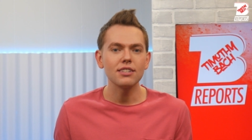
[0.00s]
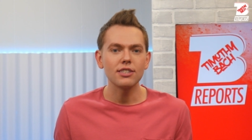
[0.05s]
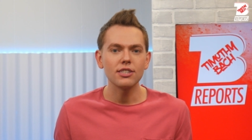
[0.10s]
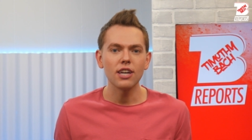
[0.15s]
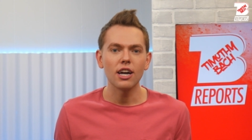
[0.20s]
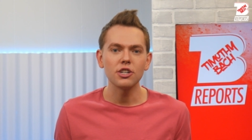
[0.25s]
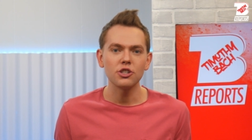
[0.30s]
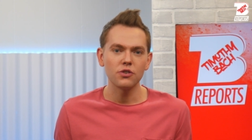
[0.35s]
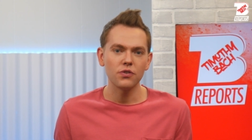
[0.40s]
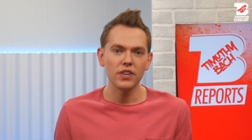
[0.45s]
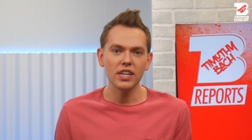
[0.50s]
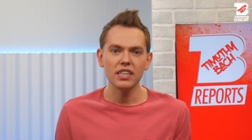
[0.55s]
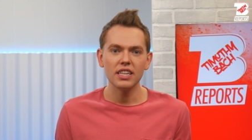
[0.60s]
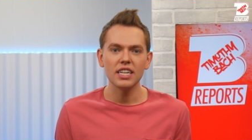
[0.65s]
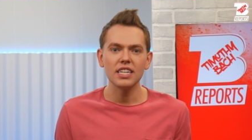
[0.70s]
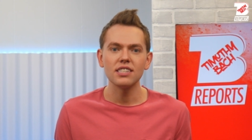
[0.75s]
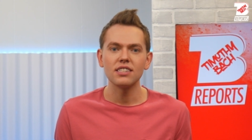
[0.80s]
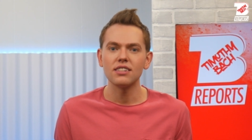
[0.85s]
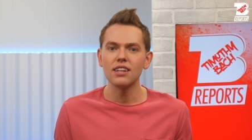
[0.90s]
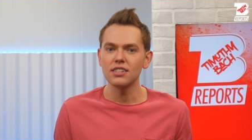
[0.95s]
such
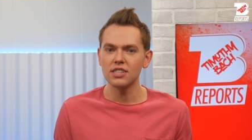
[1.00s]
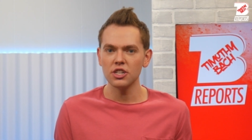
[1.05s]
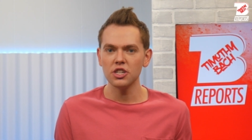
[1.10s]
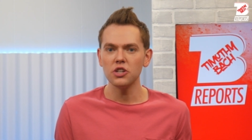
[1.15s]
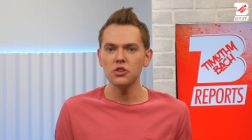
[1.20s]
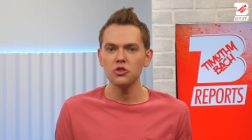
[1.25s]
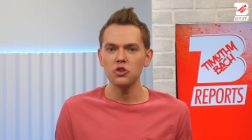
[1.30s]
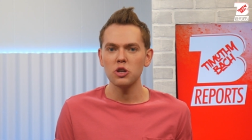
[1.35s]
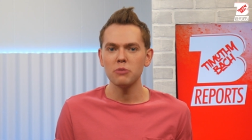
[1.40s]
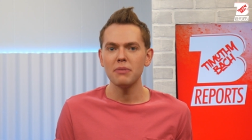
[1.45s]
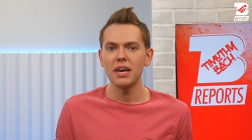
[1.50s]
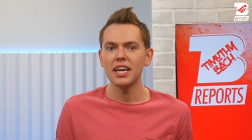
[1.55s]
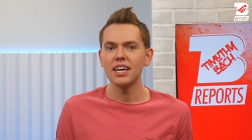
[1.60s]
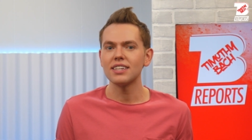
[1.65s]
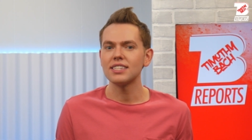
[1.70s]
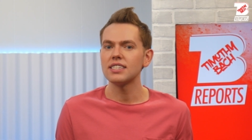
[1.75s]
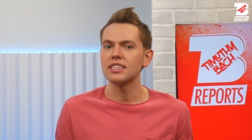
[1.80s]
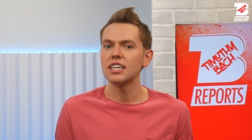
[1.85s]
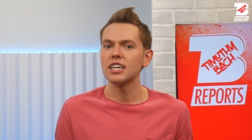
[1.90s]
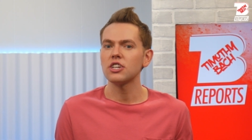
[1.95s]
feelings doesn't usually make
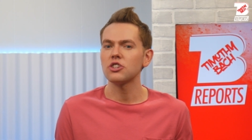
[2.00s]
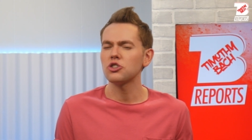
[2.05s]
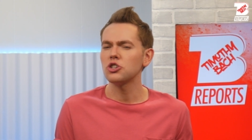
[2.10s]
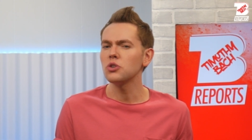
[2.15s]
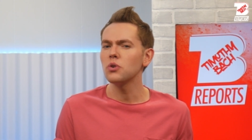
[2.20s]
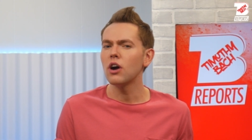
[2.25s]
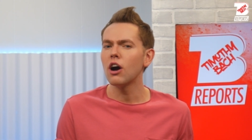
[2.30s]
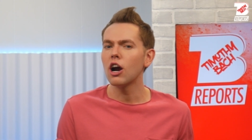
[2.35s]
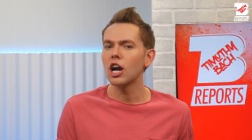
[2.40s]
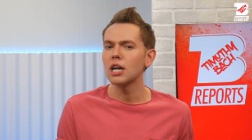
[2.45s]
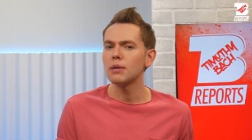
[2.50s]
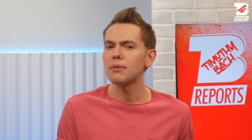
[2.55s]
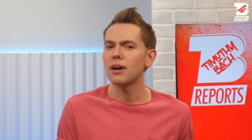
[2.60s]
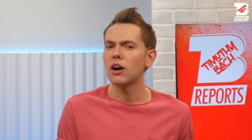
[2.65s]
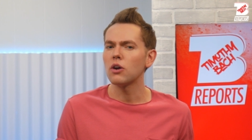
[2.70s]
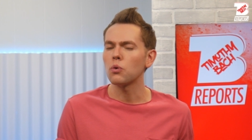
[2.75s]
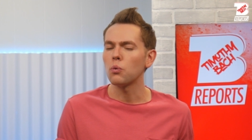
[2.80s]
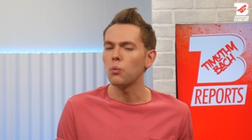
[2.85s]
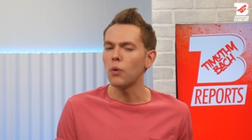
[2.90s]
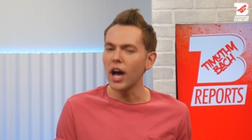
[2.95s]
us think too hard
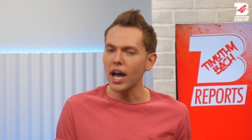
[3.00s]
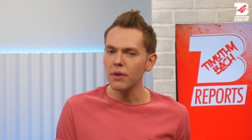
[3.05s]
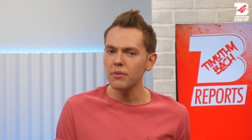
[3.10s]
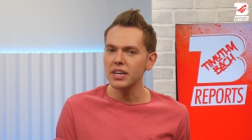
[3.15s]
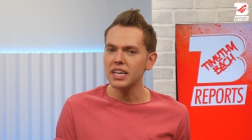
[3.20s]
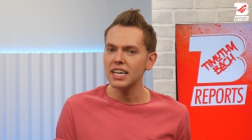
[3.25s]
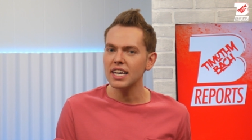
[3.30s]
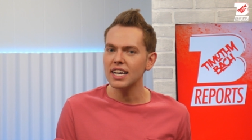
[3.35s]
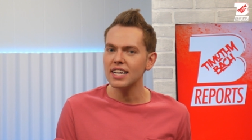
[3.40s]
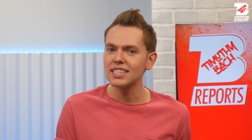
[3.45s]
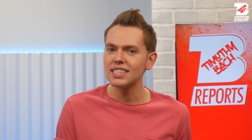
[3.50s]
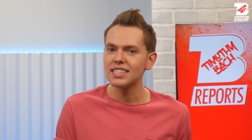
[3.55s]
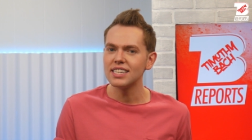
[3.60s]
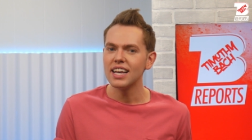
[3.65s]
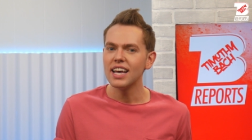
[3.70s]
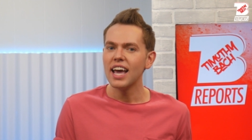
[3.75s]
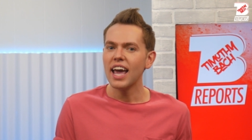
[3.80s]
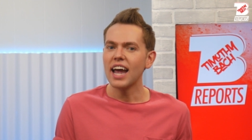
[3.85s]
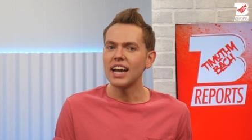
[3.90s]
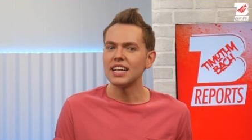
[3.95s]
about why we kiss,
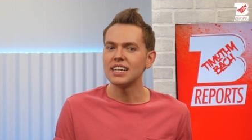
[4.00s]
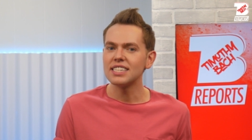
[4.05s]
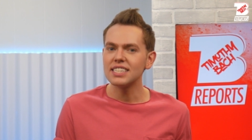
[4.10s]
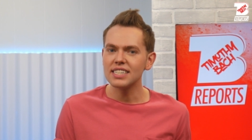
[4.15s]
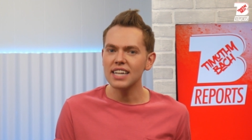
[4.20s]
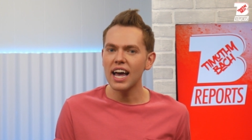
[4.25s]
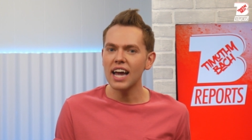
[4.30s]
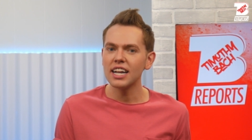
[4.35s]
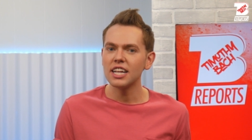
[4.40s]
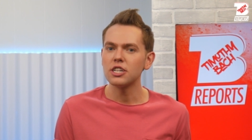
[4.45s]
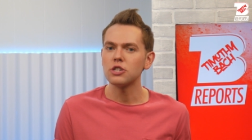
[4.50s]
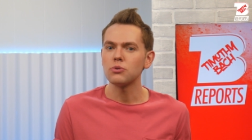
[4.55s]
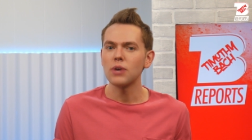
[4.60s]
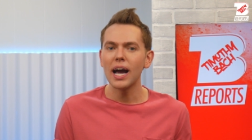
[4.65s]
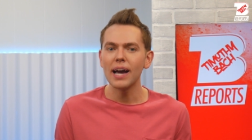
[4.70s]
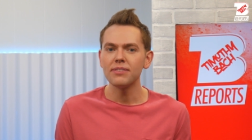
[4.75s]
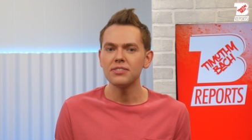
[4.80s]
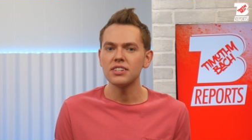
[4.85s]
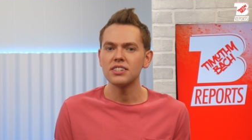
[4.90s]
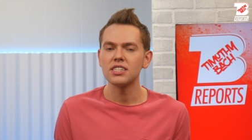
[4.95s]
and instead it
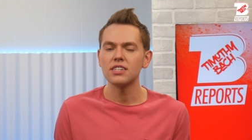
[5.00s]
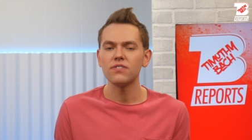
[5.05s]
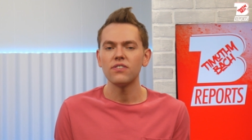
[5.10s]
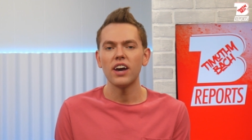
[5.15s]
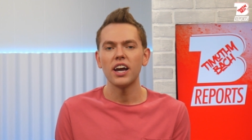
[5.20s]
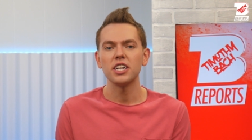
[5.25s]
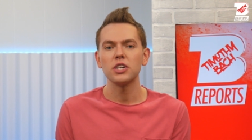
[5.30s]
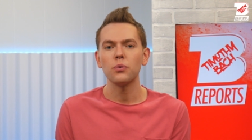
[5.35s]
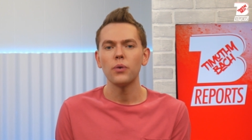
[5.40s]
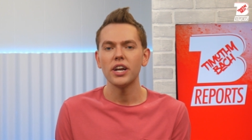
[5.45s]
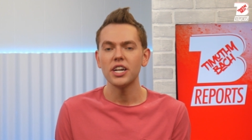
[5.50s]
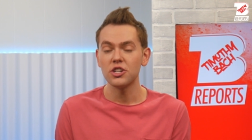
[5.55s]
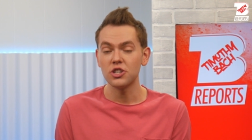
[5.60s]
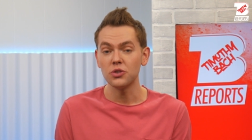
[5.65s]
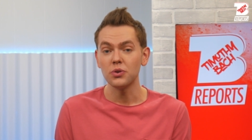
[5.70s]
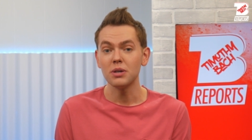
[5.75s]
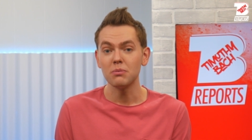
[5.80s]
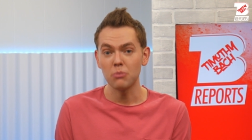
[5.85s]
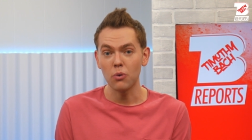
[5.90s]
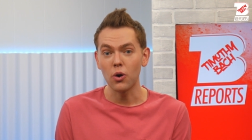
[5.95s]
drives us to find a way to
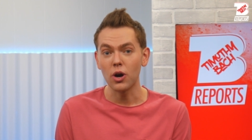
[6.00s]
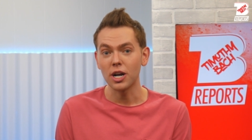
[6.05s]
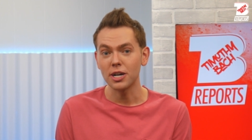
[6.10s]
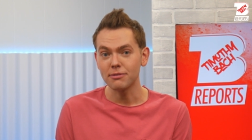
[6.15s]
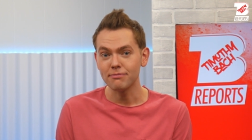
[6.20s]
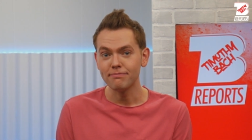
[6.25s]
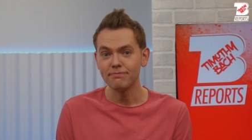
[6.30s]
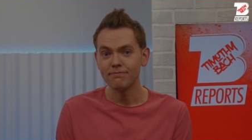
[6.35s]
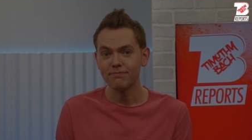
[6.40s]
do it more.